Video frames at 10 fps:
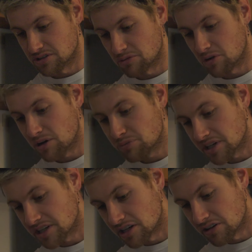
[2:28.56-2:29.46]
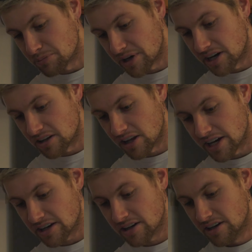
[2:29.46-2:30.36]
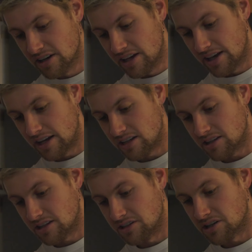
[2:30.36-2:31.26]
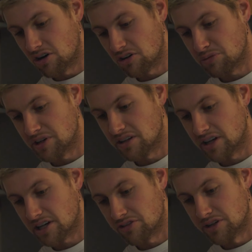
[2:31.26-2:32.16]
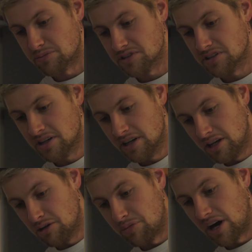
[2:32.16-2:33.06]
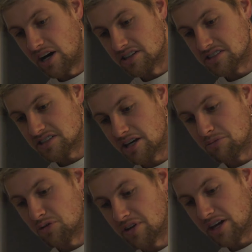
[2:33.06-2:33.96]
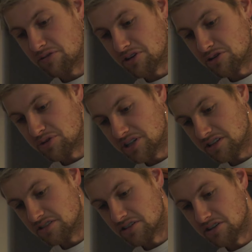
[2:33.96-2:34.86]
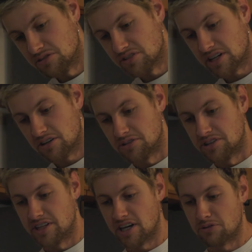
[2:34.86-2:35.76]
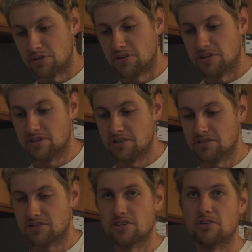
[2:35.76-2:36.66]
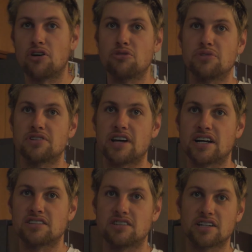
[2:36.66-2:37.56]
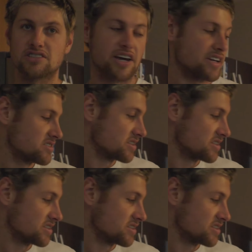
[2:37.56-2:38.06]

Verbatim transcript: because I'm quite pickier about like anything in your cockpit, like grips, bars, stem, all that. I'm very picky, so it was like good that they were so open to actually like change